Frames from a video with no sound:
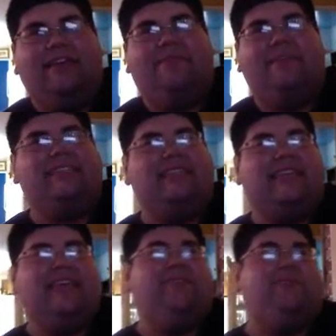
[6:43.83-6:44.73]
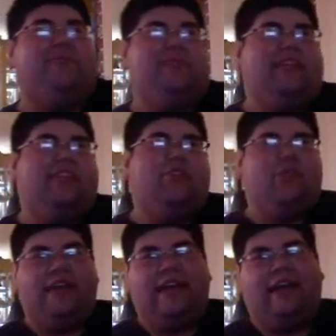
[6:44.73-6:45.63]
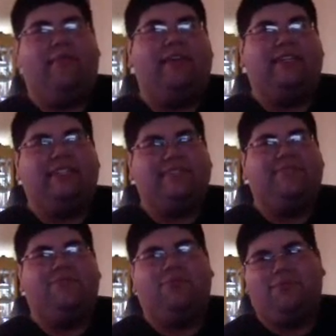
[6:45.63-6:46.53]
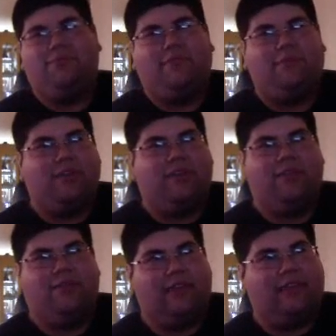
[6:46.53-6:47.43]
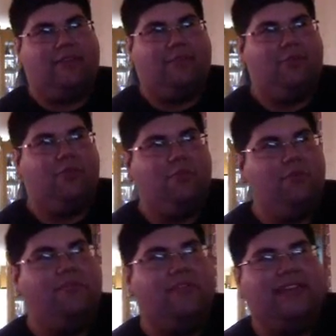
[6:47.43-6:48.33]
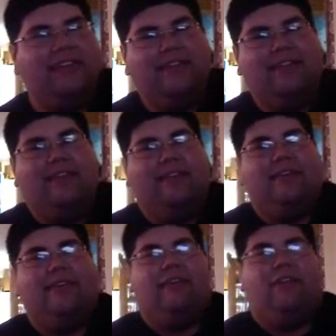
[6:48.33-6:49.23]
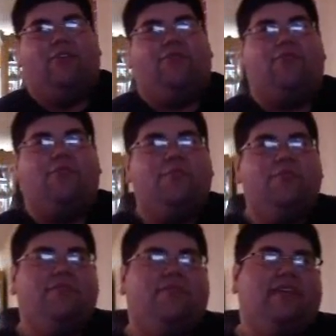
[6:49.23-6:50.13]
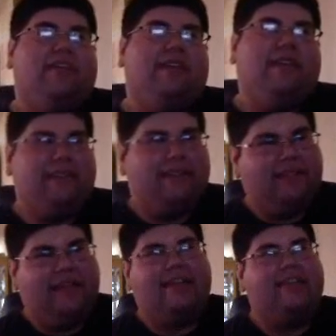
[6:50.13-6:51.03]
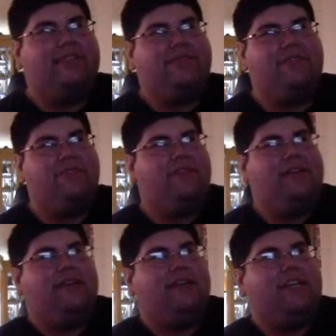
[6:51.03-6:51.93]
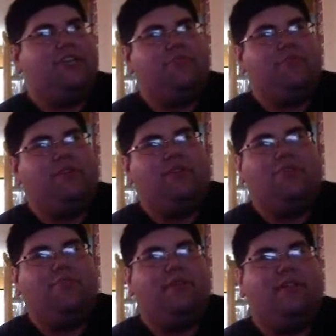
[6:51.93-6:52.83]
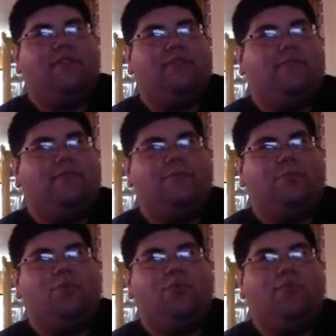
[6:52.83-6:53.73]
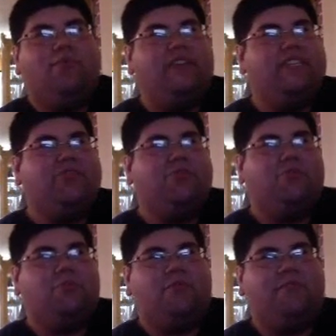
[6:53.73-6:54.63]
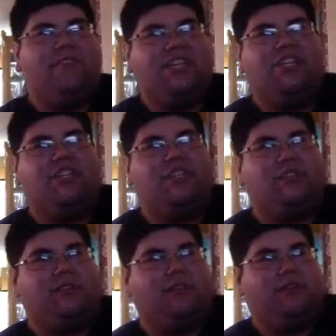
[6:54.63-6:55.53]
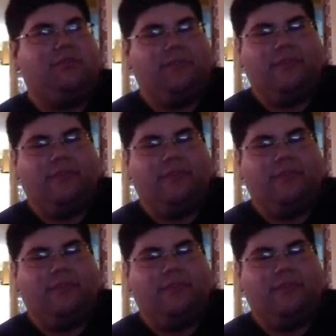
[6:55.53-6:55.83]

because again, what they do in a comic is different than what they do in a movie. You know, for a movie, I just feel like it should be a little bit more visceral, more vicious, you know?